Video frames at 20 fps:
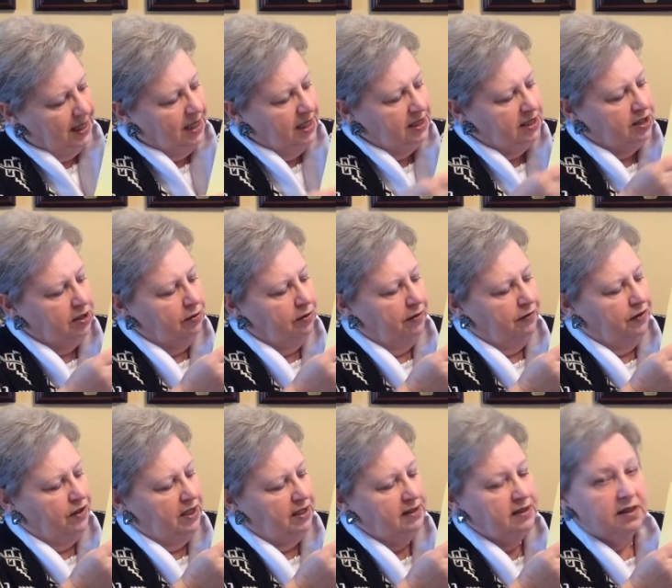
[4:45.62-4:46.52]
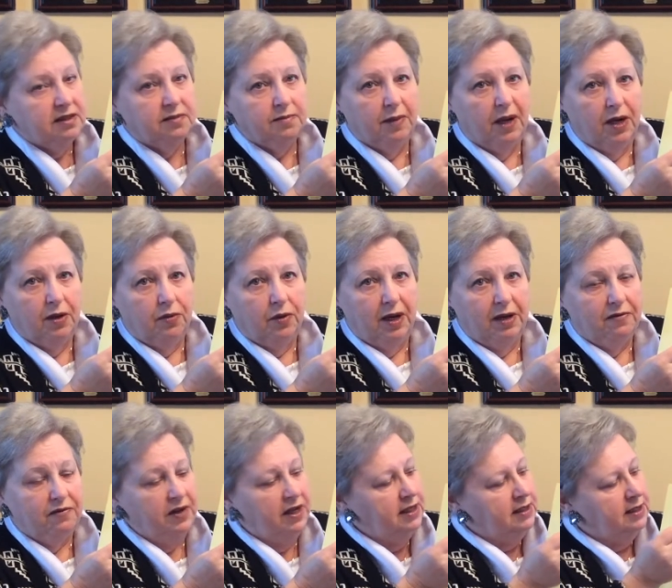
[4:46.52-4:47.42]
So if this is my
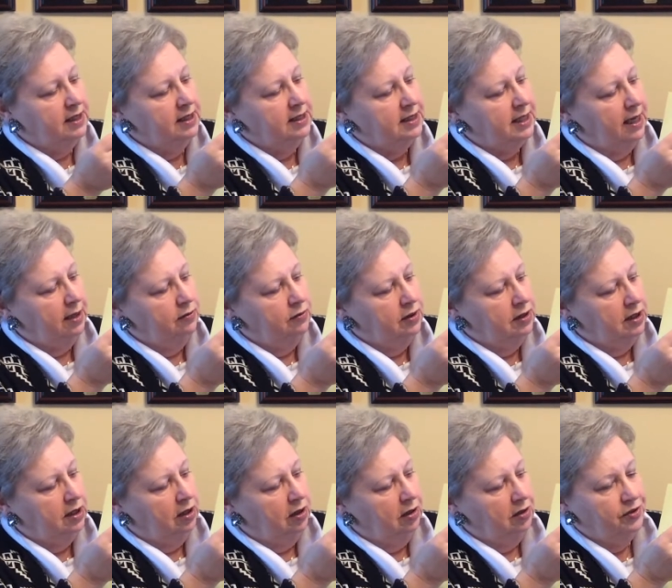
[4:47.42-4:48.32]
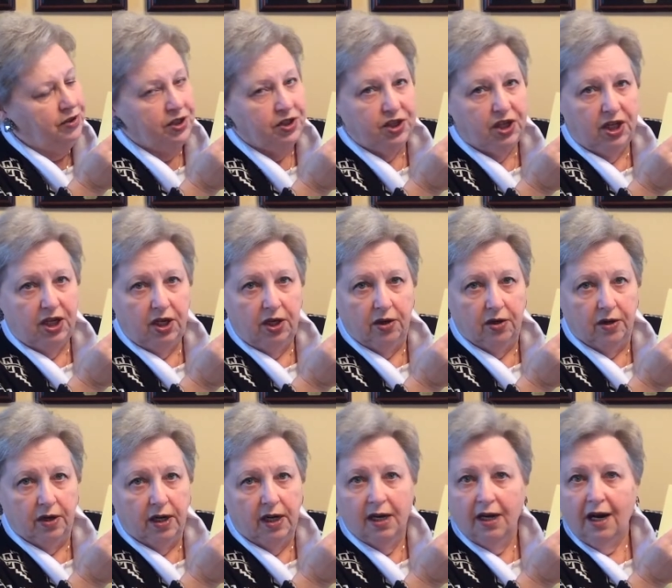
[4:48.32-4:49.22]
wavelength and I will hold it
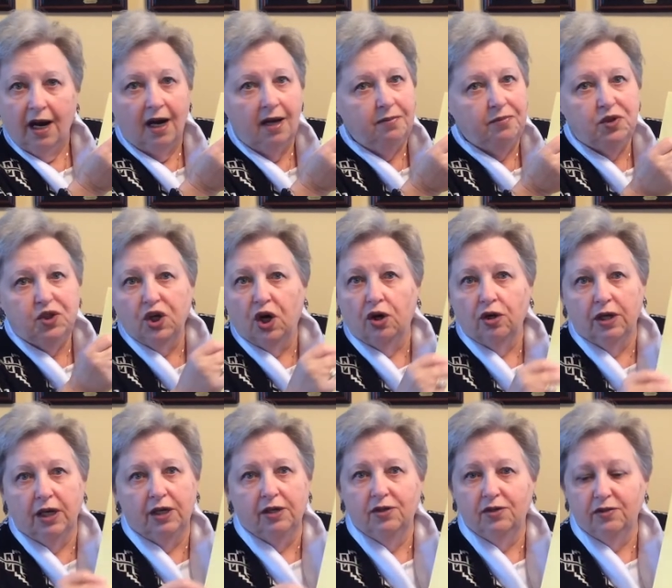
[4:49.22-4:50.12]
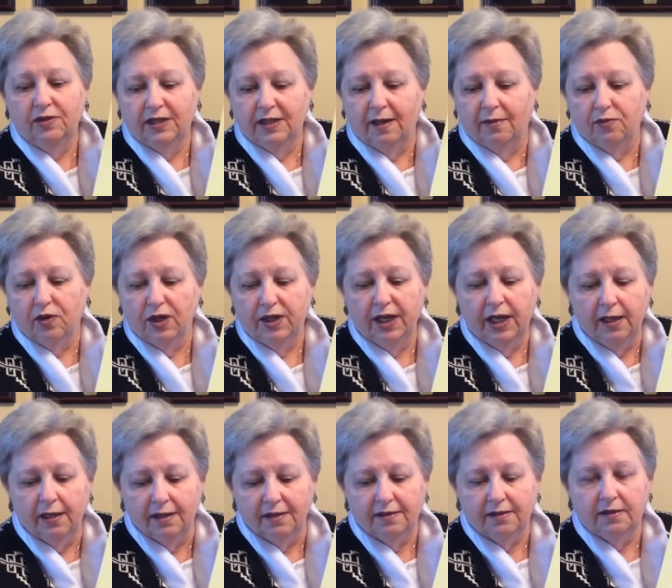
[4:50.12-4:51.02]
here, I'm talking to someone
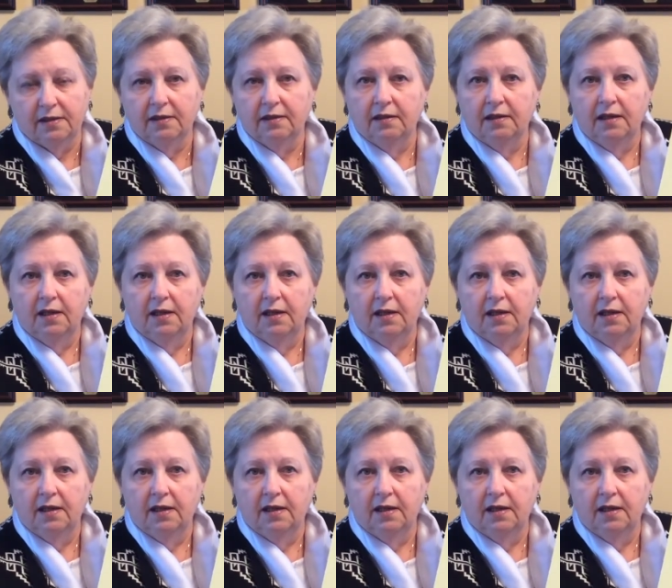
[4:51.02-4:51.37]
else.